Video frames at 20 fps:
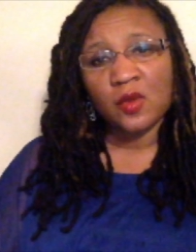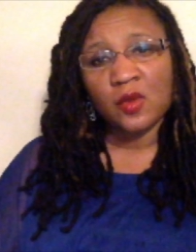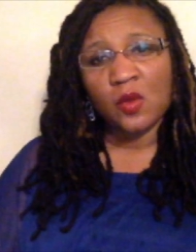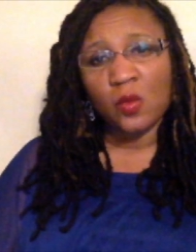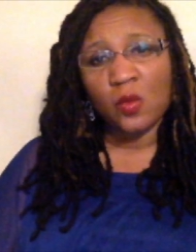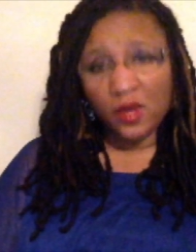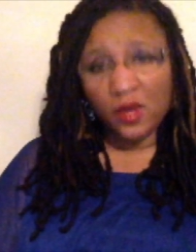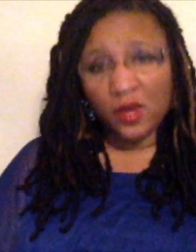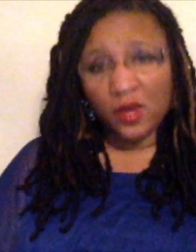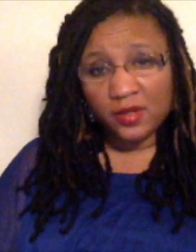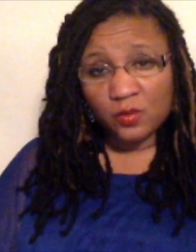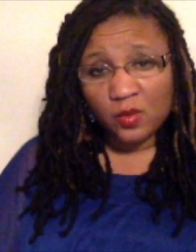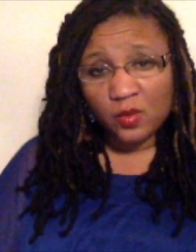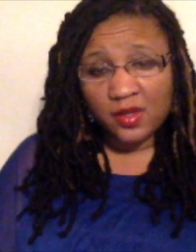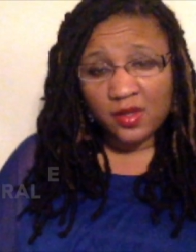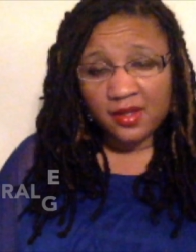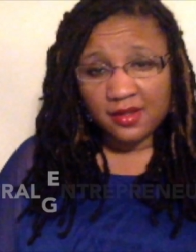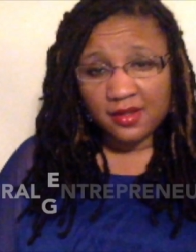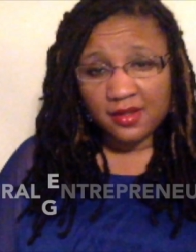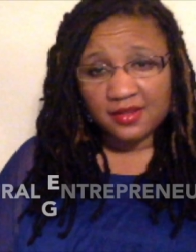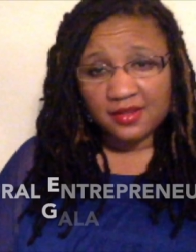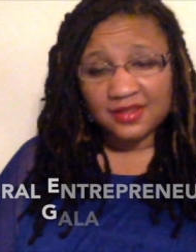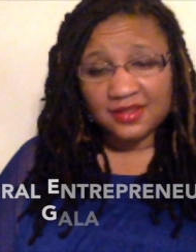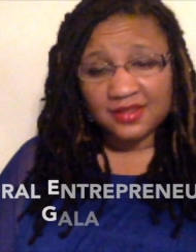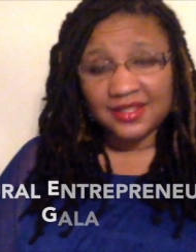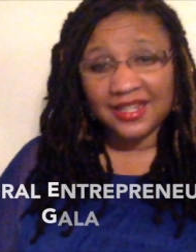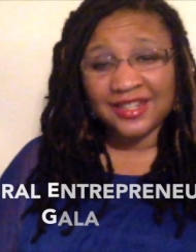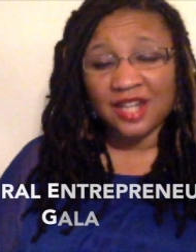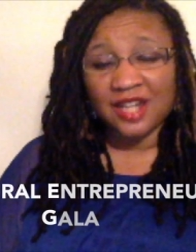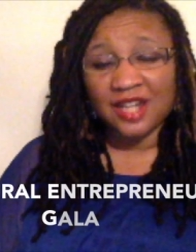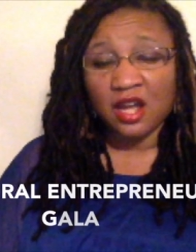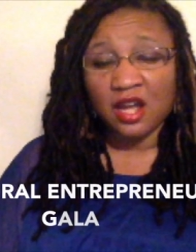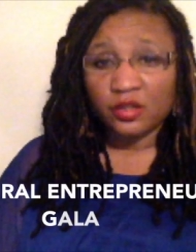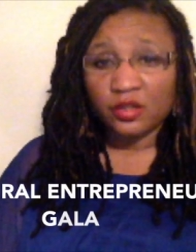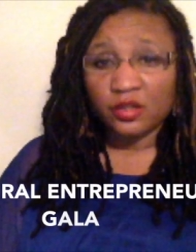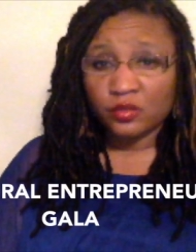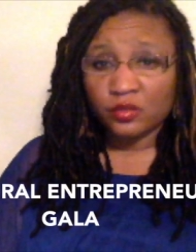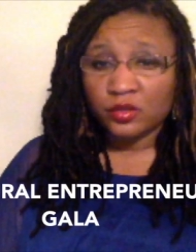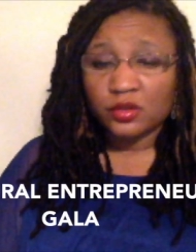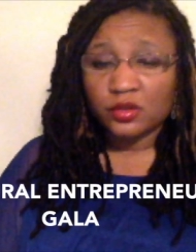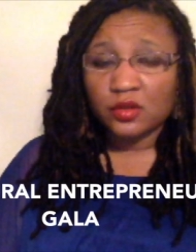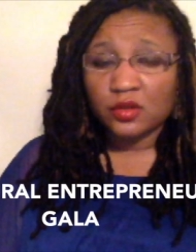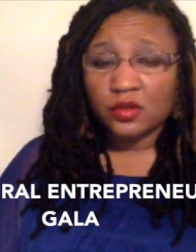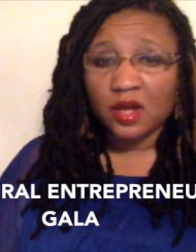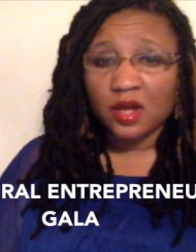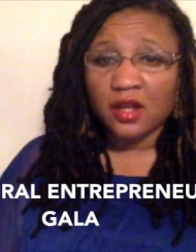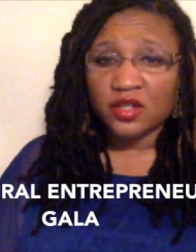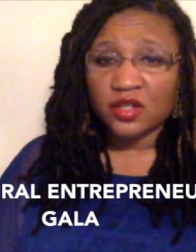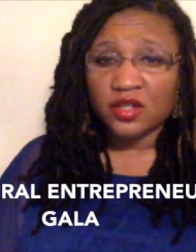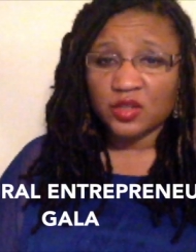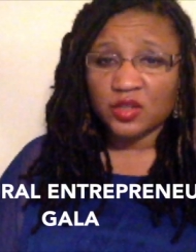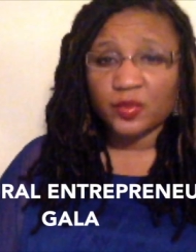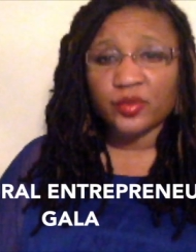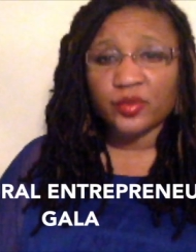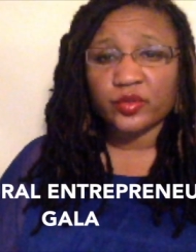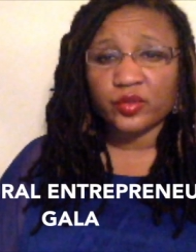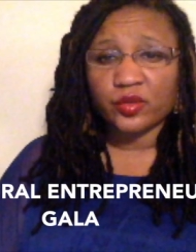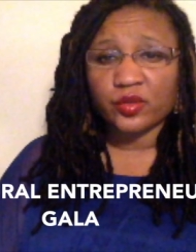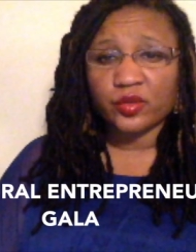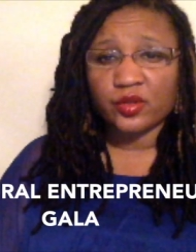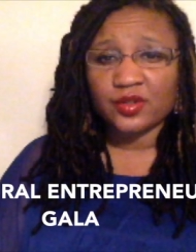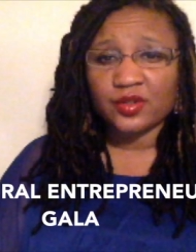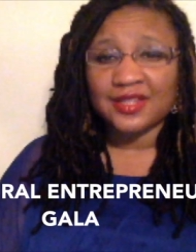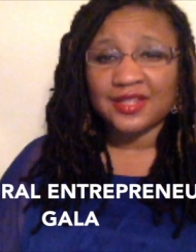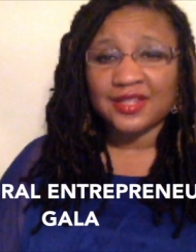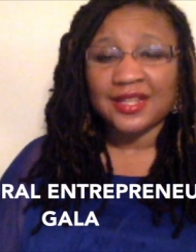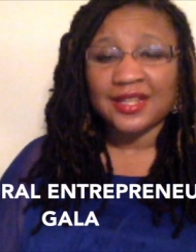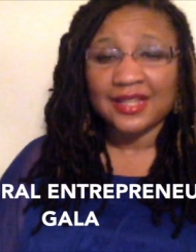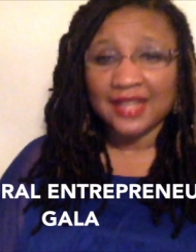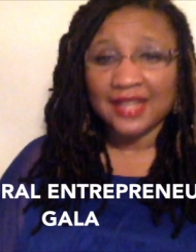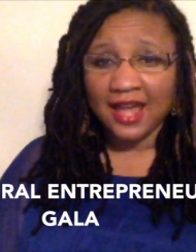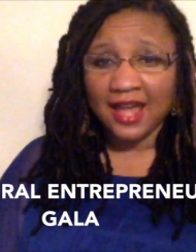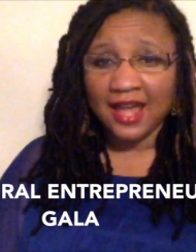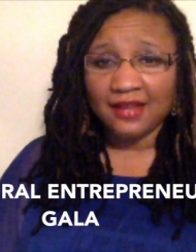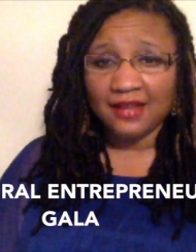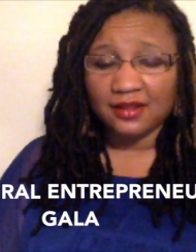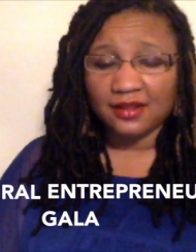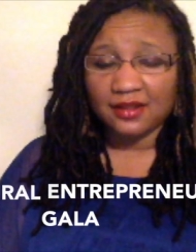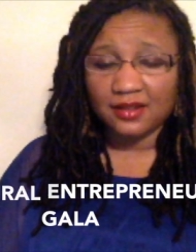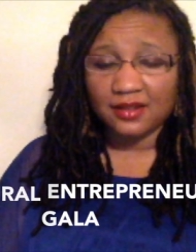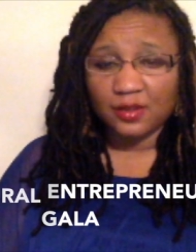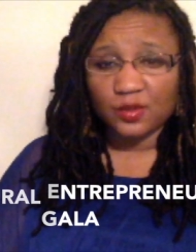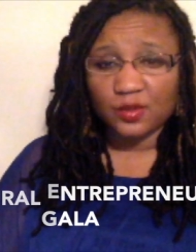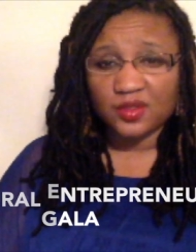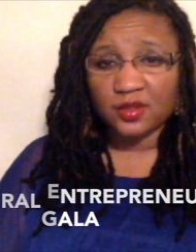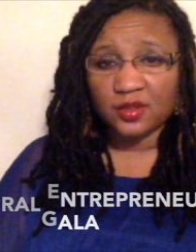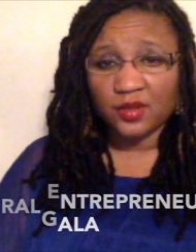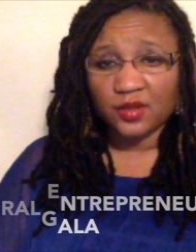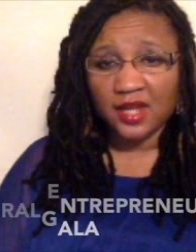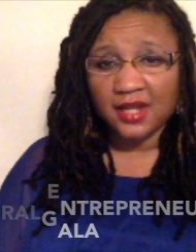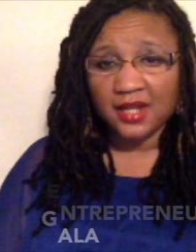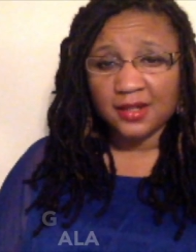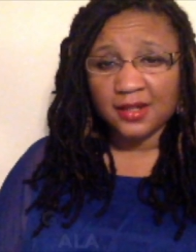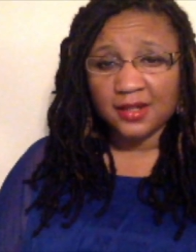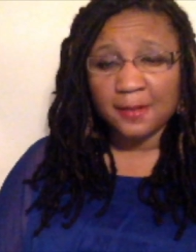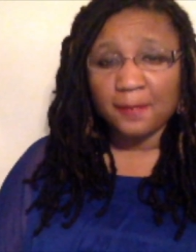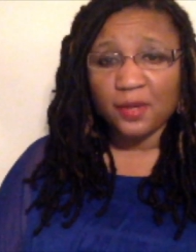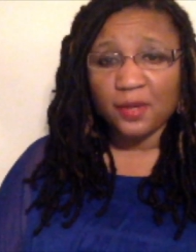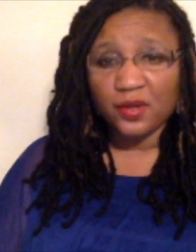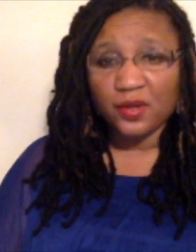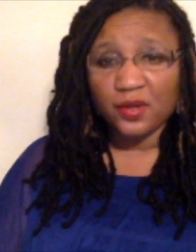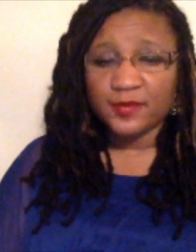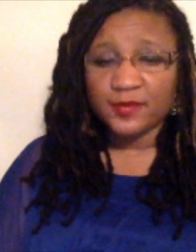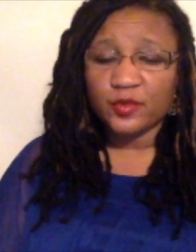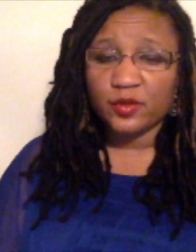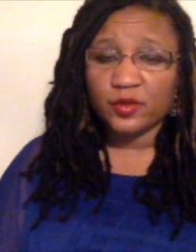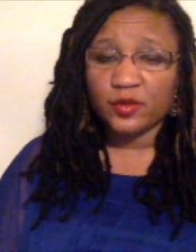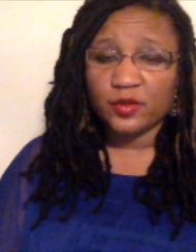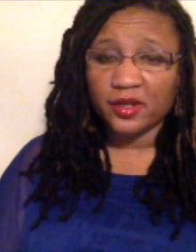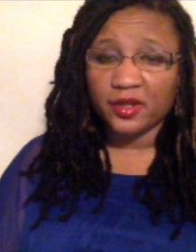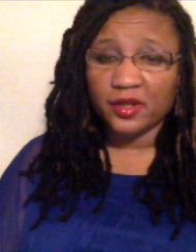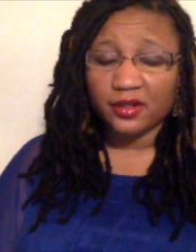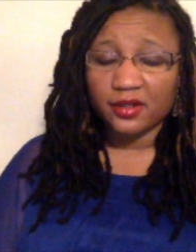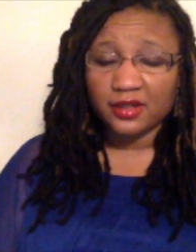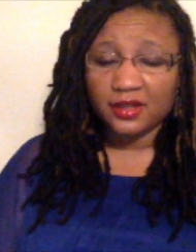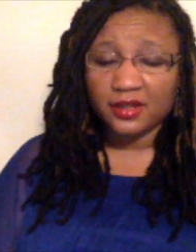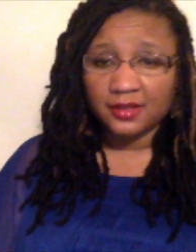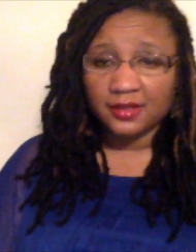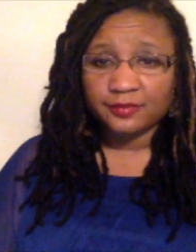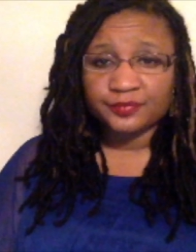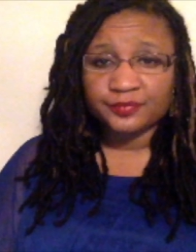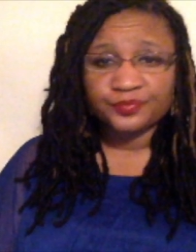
One was the inaugural Entrepreneurs Gala, it was located in Baltimore, Maryland.